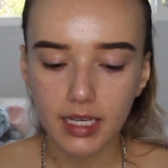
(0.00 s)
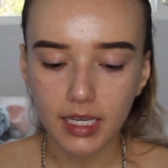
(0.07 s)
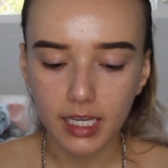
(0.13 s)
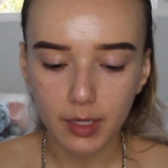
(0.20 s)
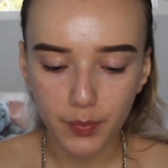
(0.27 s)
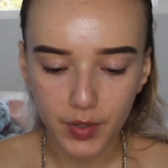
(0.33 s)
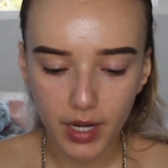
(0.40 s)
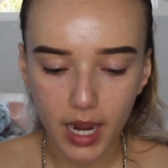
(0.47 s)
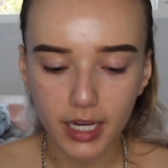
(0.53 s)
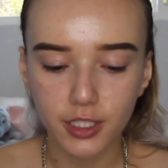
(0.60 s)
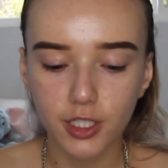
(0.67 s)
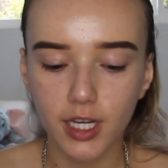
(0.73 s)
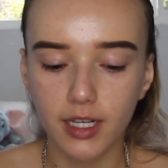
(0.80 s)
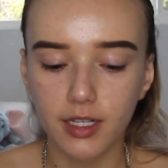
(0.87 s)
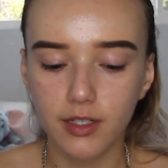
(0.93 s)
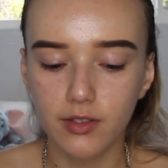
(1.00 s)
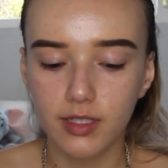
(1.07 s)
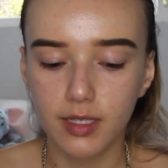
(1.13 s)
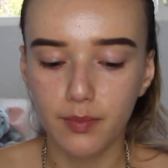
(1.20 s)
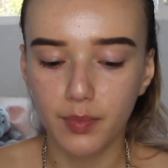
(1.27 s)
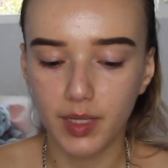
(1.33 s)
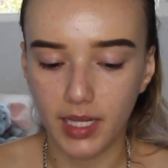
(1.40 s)
keep your
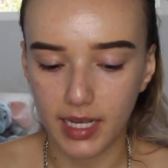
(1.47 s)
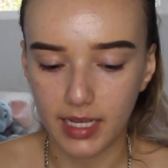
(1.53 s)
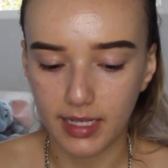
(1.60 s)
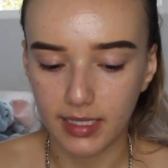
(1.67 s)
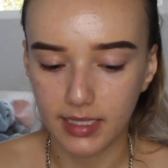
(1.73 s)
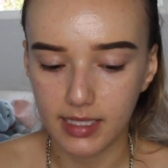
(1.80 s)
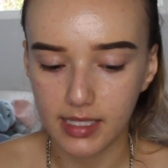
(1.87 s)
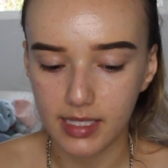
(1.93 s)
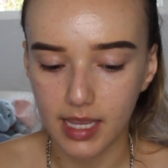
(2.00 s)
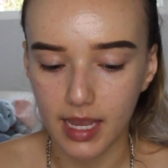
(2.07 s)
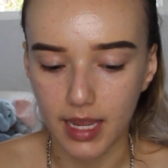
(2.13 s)
eyeshadows in place,